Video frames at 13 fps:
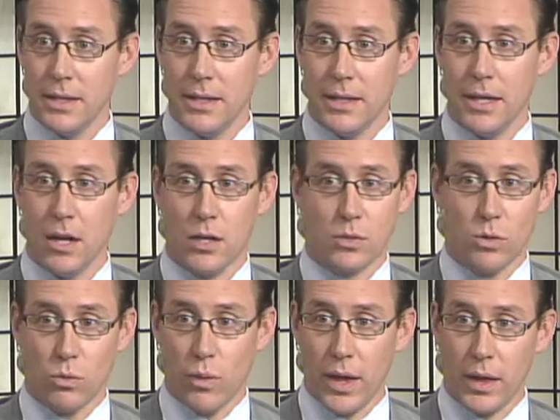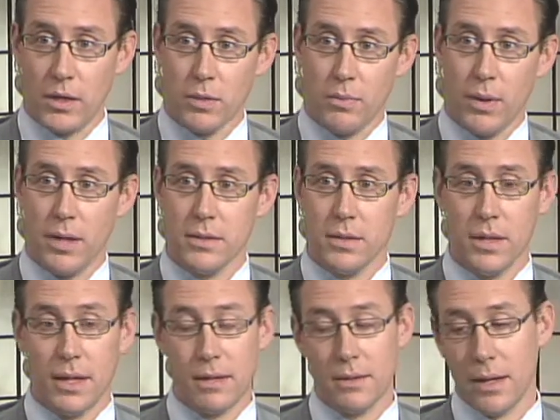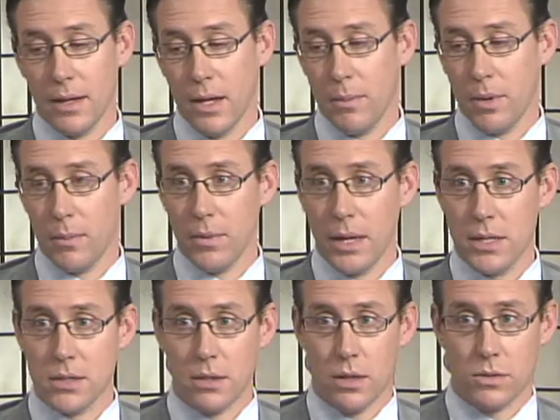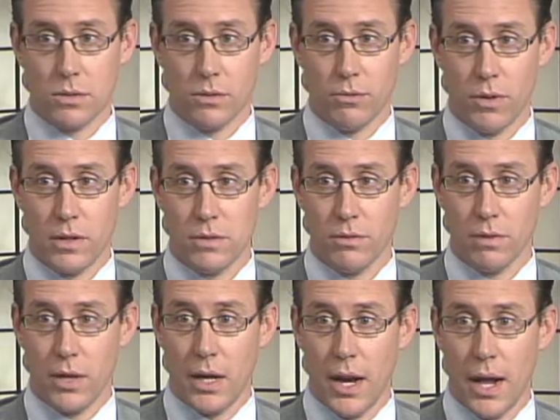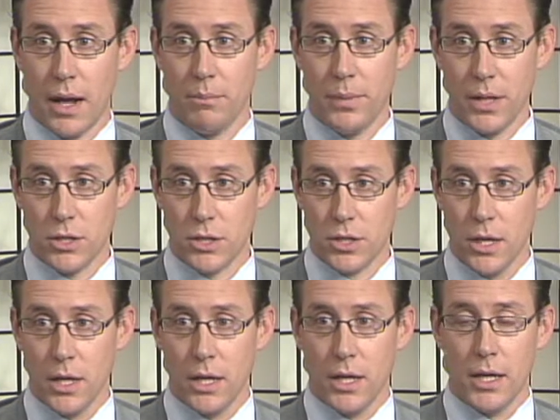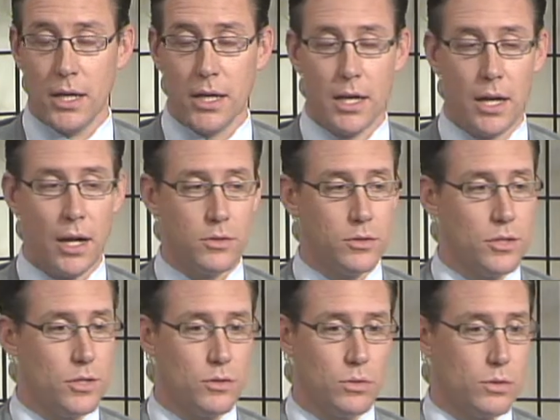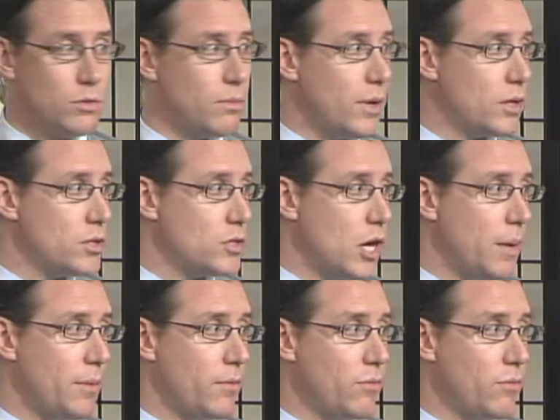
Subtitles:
and also the railings are painted, and they keep it up nice. And also the Friends of Lynn and Hot Beach just do a tremendous job of